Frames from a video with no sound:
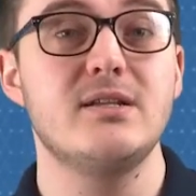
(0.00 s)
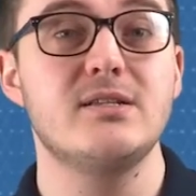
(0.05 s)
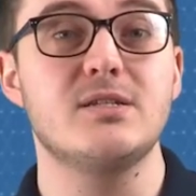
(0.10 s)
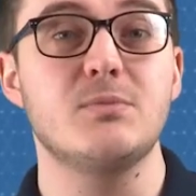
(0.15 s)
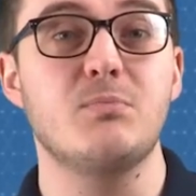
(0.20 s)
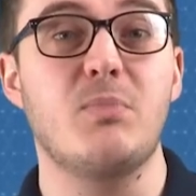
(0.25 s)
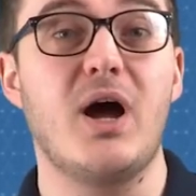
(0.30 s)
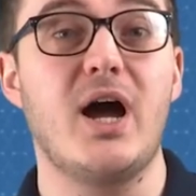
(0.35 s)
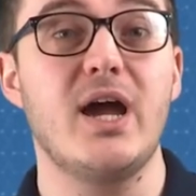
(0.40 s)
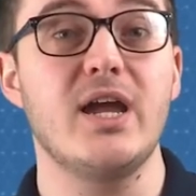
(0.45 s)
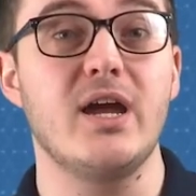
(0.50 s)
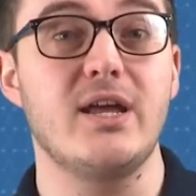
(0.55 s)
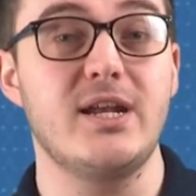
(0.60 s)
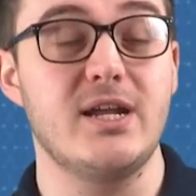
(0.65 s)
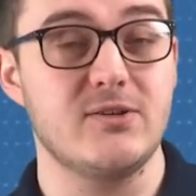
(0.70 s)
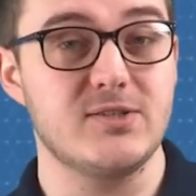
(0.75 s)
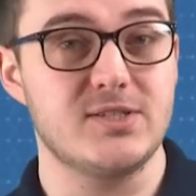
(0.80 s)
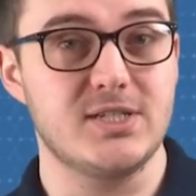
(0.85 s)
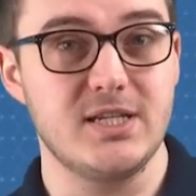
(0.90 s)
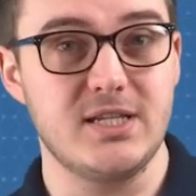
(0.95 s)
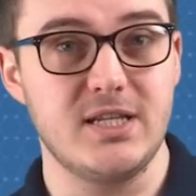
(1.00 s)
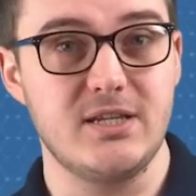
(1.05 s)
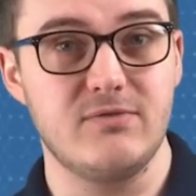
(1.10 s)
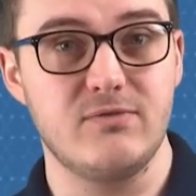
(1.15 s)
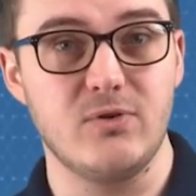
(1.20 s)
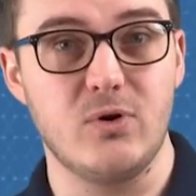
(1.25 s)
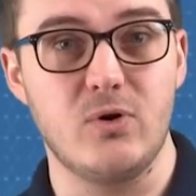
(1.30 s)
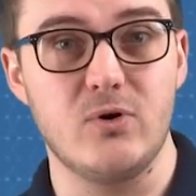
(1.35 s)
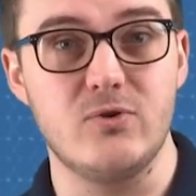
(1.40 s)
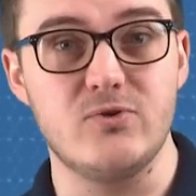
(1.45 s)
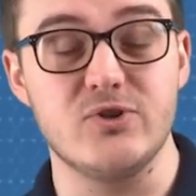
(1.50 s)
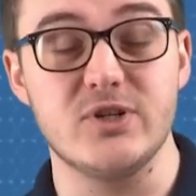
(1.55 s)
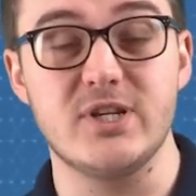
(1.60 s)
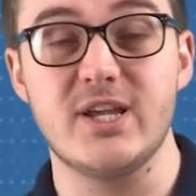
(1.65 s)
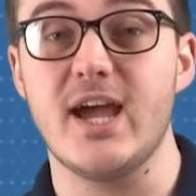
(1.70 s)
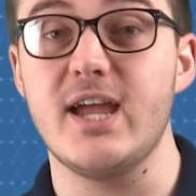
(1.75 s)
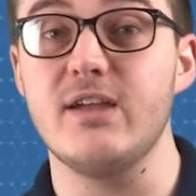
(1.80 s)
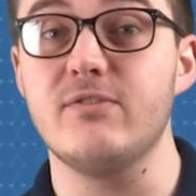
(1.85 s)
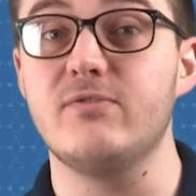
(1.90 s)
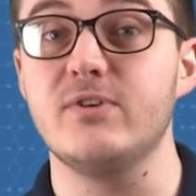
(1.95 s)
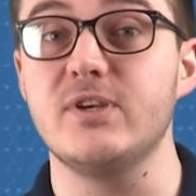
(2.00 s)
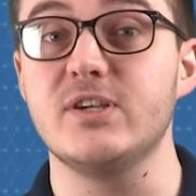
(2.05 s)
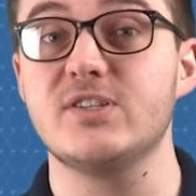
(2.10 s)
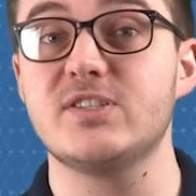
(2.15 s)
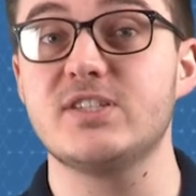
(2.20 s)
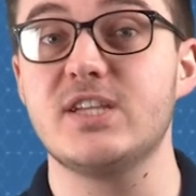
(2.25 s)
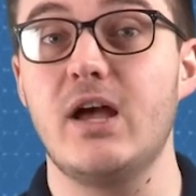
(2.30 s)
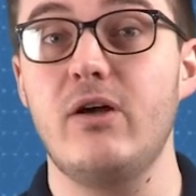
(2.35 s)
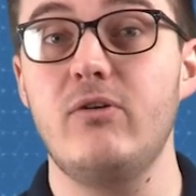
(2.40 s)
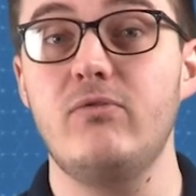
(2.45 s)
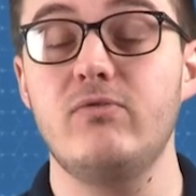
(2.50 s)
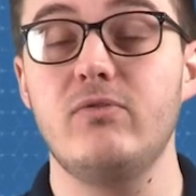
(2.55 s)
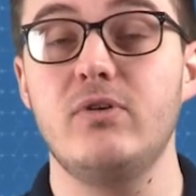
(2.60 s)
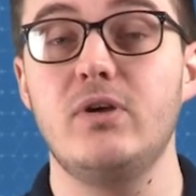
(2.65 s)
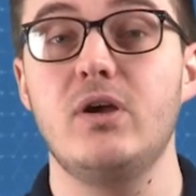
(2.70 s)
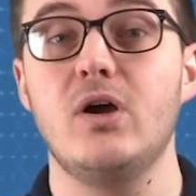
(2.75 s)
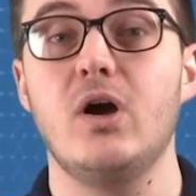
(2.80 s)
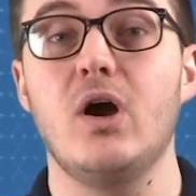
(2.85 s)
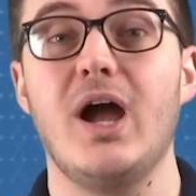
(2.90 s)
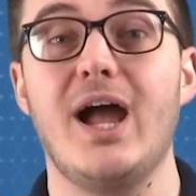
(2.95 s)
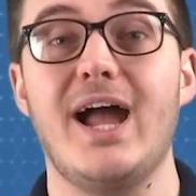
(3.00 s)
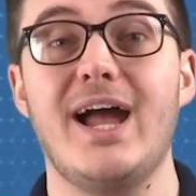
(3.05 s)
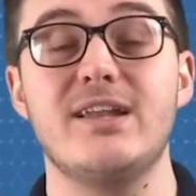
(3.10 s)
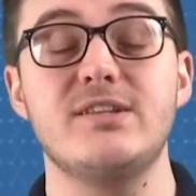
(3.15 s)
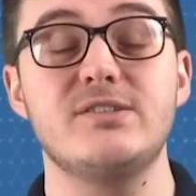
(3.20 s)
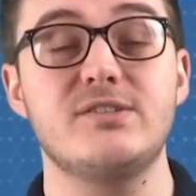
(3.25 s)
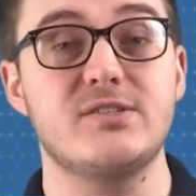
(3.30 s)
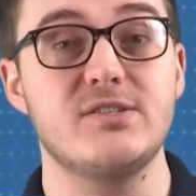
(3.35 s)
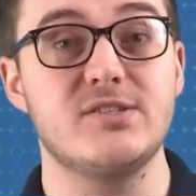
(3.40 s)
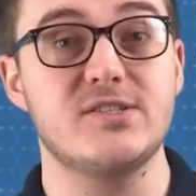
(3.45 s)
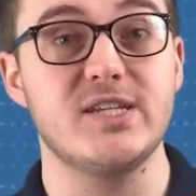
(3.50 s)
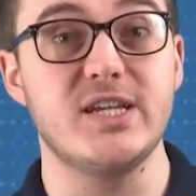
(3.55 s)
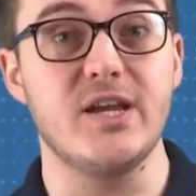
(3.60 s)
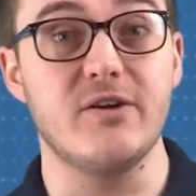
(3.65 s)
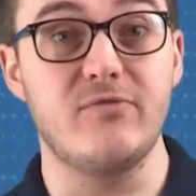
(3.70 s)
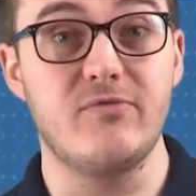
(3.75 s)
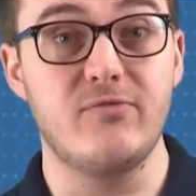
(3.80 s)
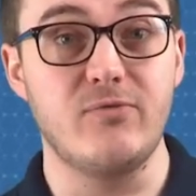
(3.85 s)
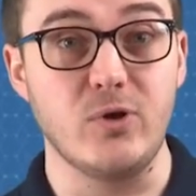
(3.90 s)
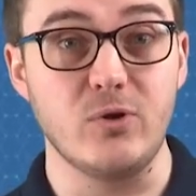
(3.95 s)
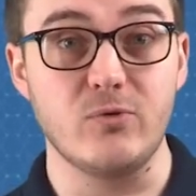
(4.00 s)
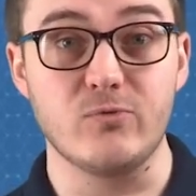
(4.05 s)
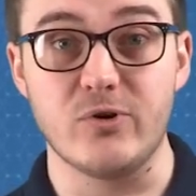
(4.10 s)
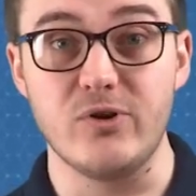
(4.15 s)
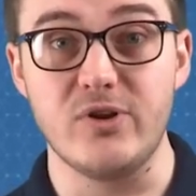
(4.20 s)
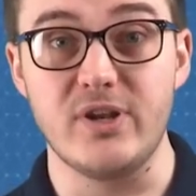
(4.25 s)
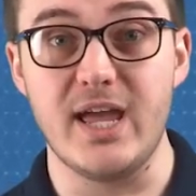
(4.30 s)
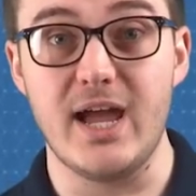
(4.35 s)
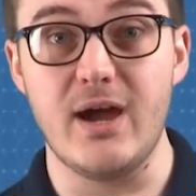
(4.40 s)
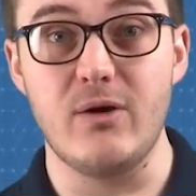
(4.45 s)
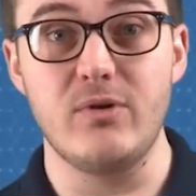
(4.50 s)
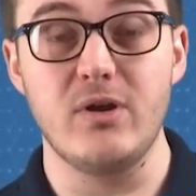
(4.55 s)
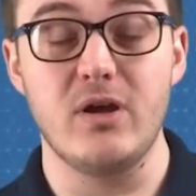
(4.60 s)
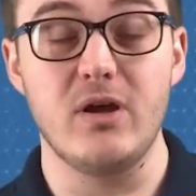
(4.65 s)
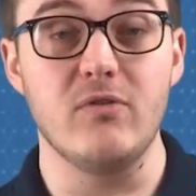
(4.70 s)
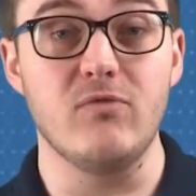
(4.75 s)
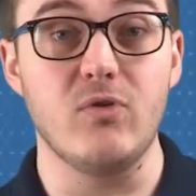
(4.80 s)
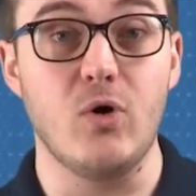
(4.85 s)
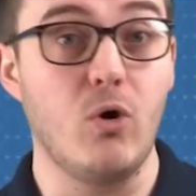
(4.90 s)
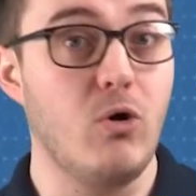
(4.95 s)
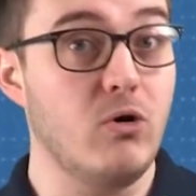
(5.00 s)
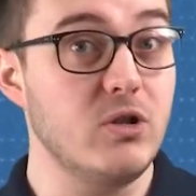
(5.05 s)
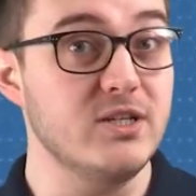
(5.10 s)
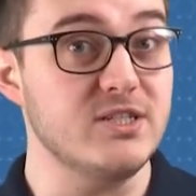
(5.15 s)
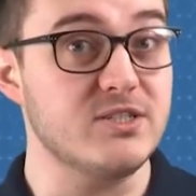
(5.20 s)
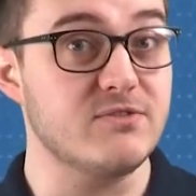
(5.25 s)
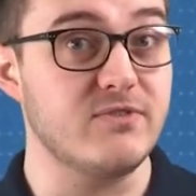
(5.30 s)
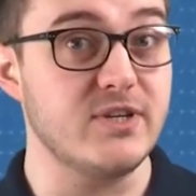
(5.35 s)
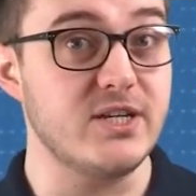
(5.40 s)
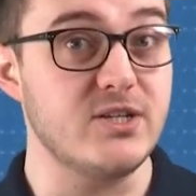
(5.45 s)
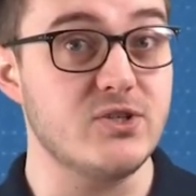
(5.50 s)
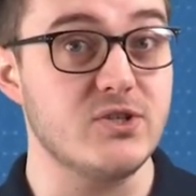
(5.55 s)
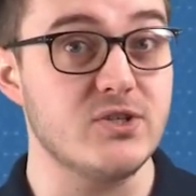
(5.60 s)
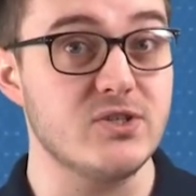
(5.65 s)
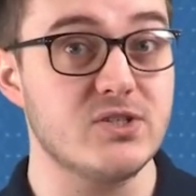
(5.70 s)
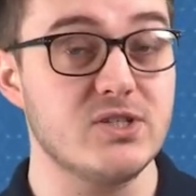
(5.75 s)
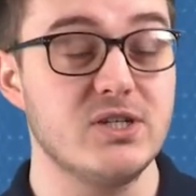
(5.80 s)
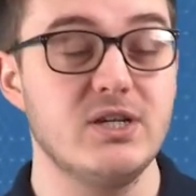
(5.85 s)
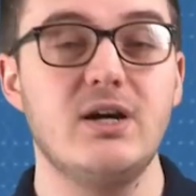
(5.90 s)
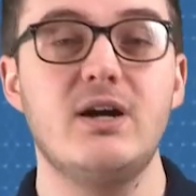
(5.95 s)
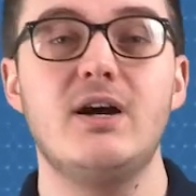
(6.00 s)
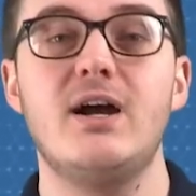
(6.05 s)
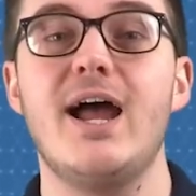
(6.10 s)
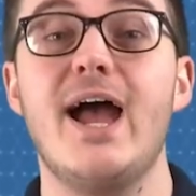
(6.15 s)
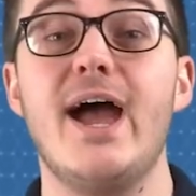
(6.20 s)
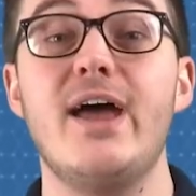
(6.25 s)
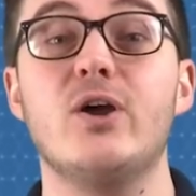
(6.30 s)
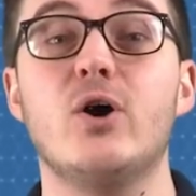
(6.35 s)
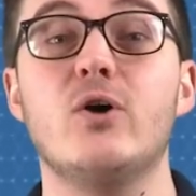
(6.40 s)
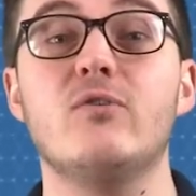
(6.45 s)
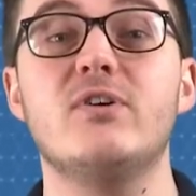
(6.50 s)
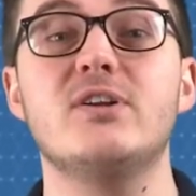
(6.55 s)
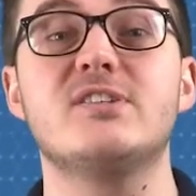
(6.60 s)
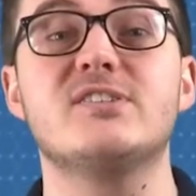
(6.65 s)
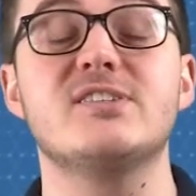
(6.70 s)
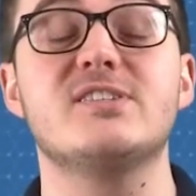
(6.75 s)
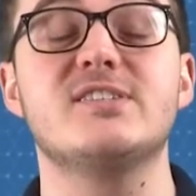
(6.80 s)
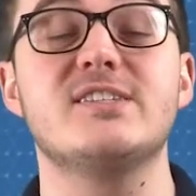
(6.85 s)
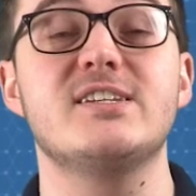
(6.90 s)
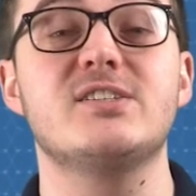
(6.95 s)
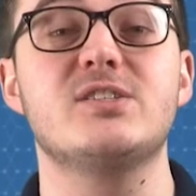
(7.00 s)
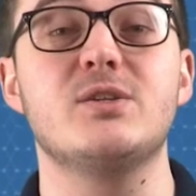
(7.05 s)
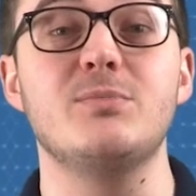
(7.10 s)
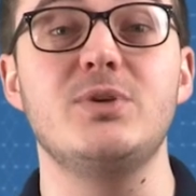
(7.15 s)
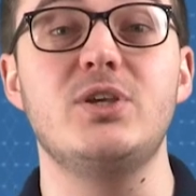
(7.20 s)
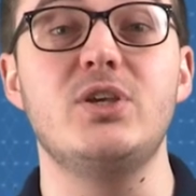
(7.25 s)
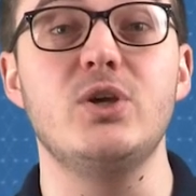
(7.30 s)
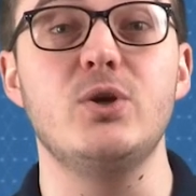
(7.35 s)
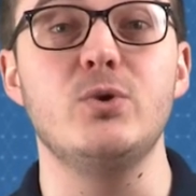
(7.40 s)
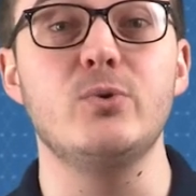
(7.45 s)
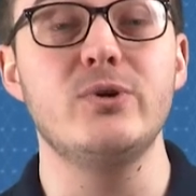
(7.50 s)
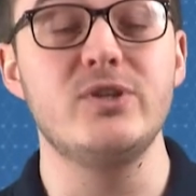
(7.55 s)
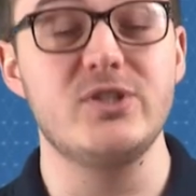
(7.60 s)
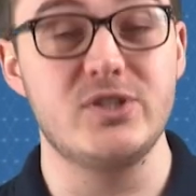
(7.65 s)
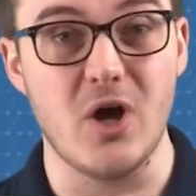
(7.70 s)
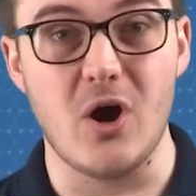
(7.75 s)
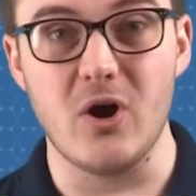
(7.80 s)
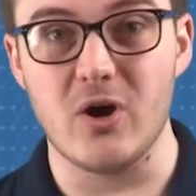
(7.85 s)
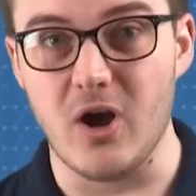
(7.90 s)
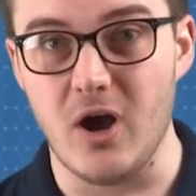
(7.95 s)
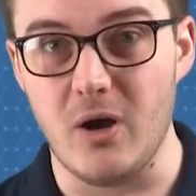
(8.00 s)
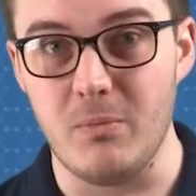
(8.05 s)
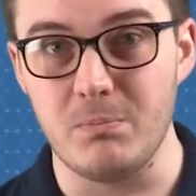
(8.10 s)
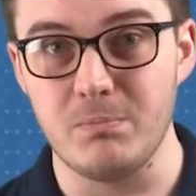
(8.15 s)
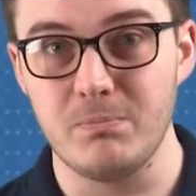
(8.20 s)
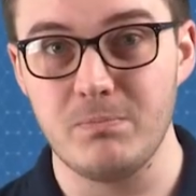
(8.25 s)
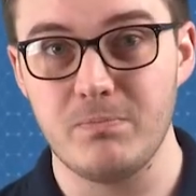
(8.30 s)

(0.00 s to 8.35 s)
To buy an LCD400K for yourself and to see a full rundown of all its features, head over to systemq.com.